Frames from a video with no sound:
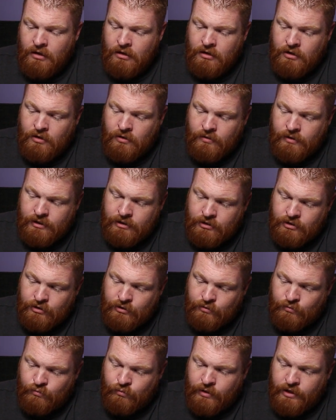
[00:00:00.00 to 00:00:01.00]
Go
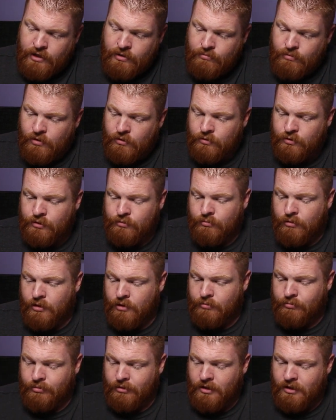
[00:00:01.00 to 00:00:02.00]
into WEMO
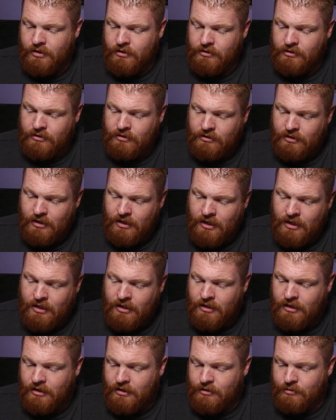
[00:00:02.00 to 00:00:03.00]
Smart Plugs.
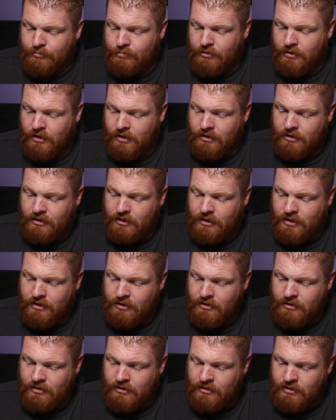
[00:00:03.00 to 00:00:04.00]
It is plugged
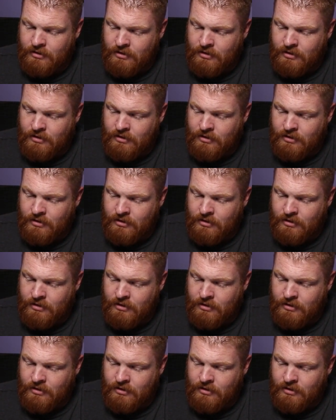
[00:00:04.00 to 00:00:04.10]
in.